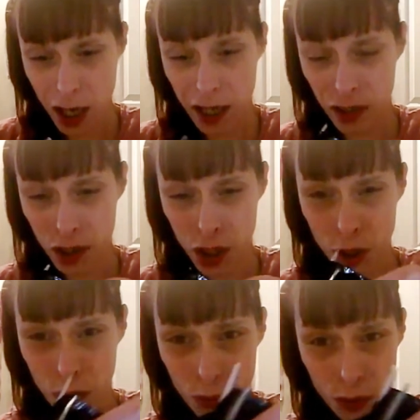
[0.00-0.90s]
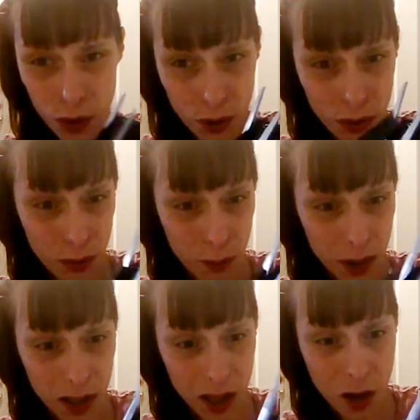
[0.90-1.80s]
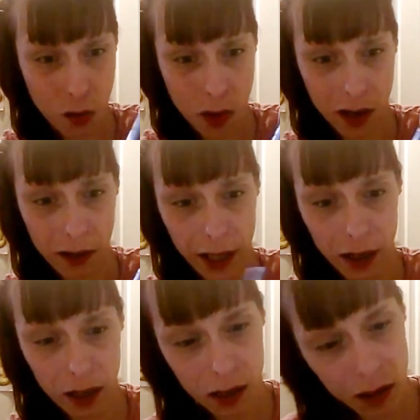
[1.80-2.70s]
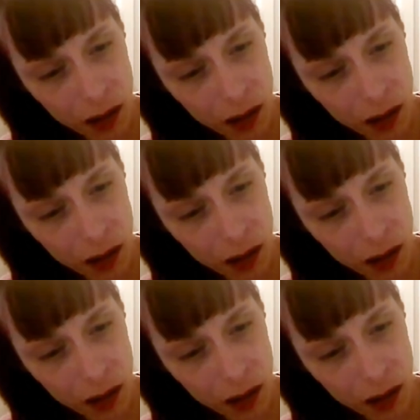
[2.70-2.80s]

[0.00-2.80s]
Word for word: cut it too close because I don't want to like...